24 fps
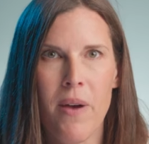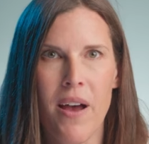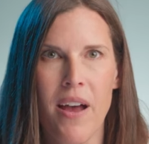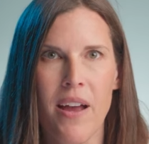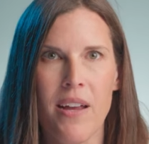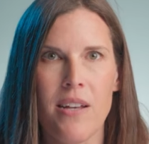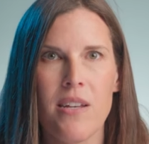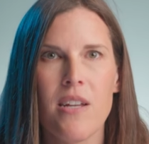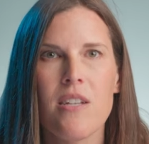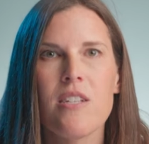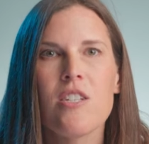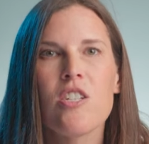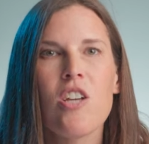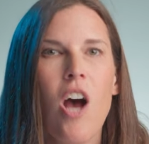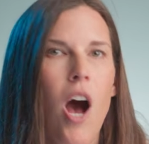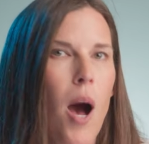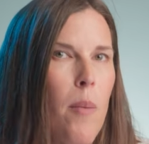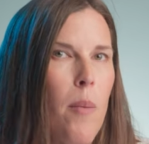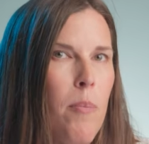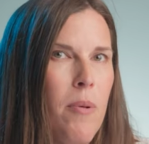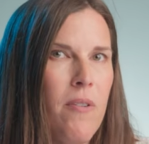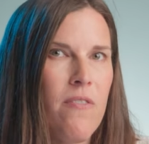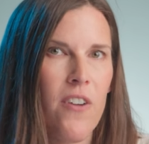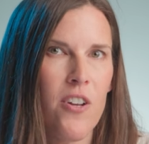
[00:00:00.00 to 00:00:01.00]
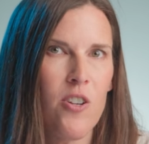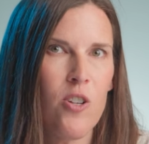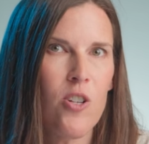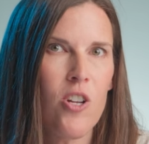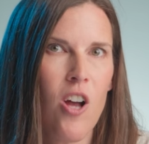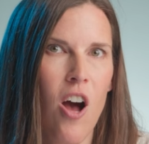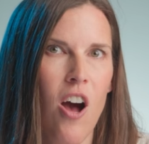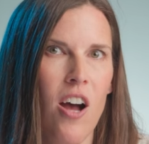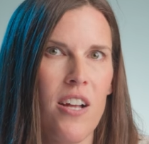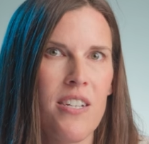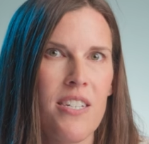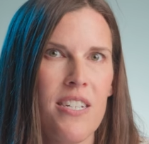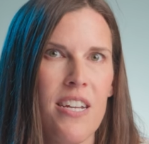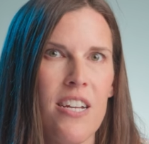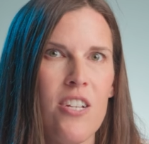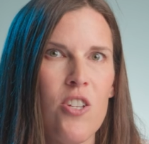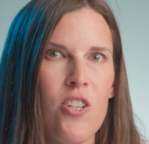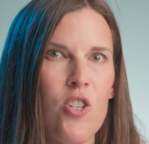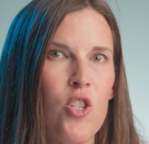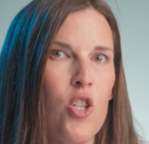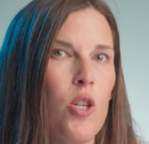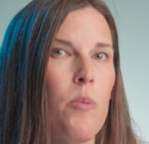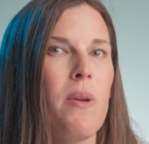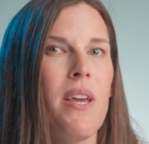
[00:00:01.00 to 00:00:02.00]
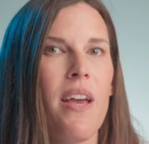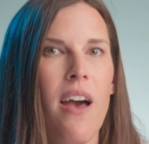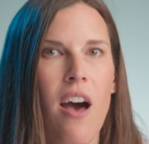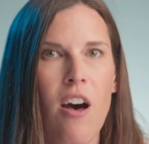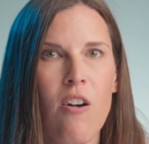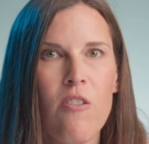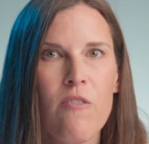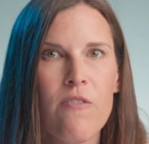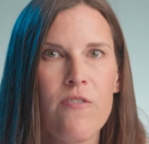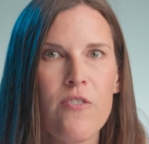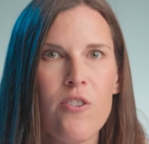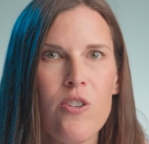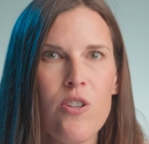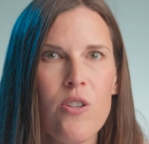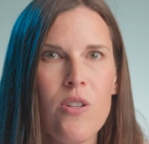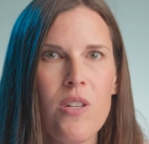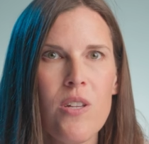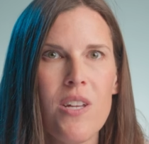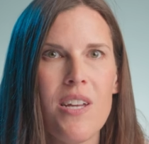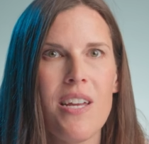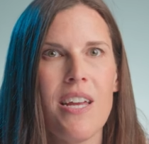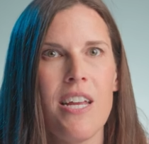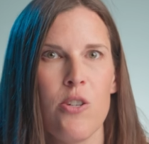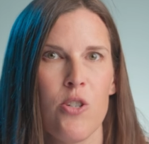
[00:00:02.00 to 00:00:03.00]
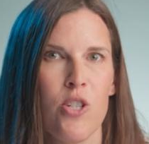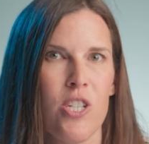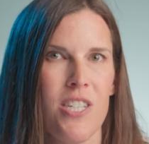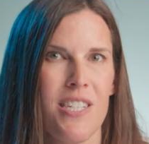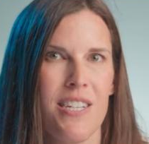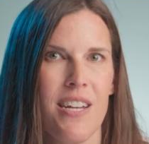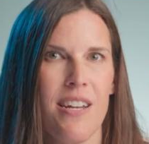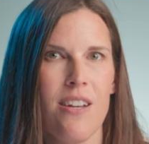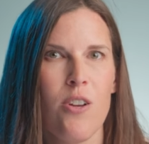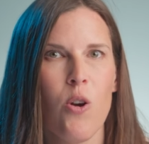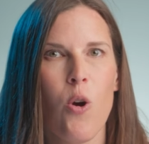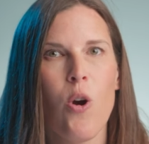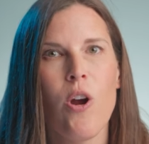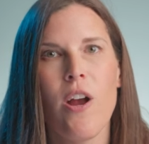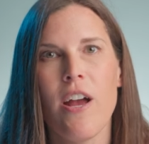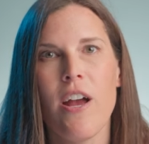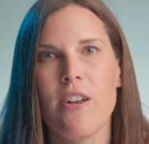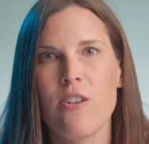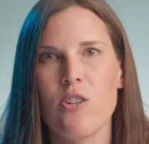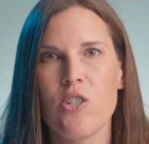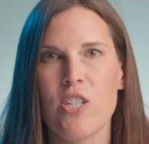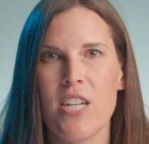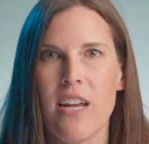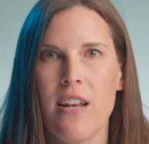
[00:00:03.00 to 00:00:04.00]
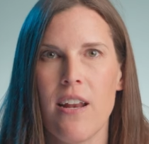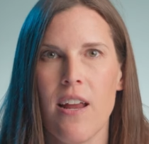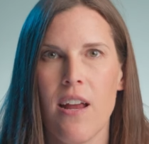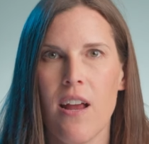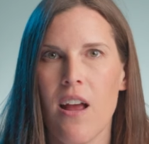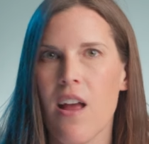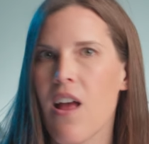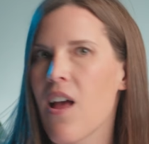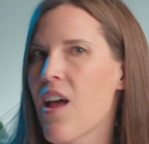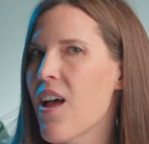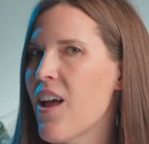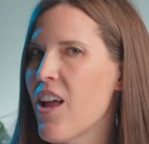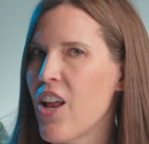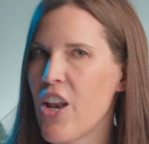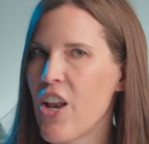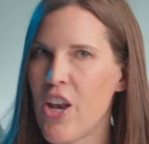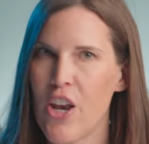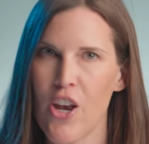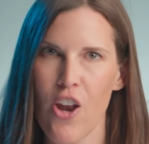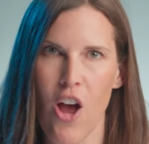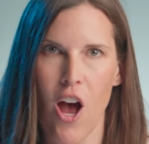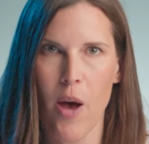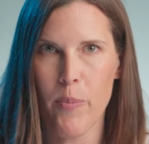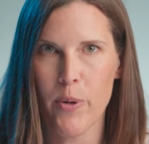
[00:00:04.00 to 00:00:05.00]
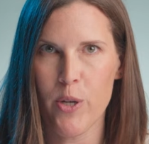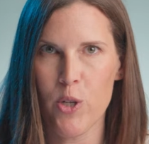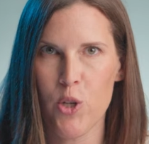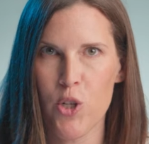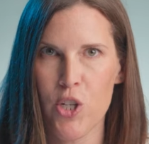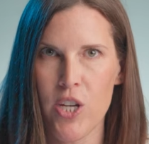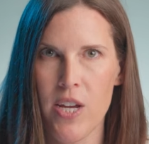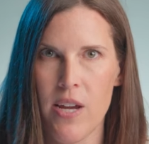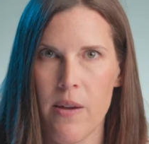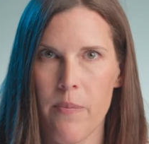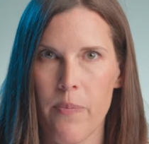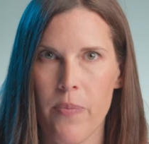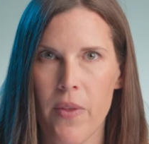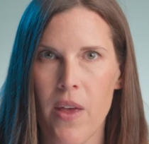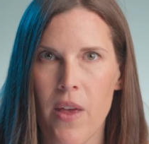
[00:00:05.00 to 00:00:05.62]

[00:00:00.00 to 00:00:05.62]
mind, top of funnel content should be helpful, interesting, or entertaining, not pushy.